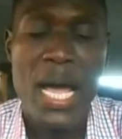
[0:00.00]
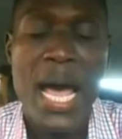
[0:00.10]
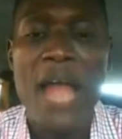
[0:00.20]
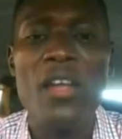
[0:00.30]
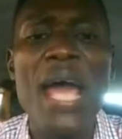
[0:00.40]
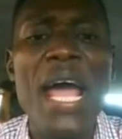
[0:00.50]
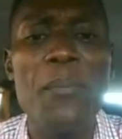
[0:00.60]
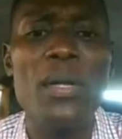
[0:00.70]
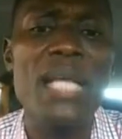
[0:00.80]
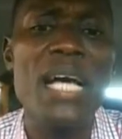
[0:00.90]
Another
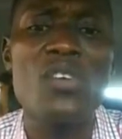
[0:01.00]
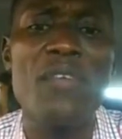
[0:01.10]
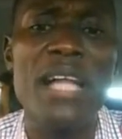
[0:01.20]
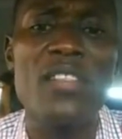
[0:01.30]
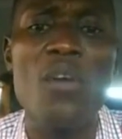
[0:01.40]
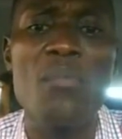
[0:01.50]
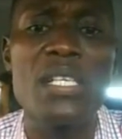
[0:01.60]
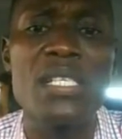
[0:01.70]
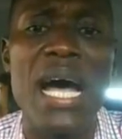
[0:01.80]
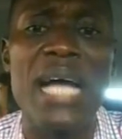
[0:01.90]
importance of atom
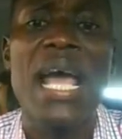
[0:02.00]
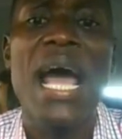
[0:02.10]
is that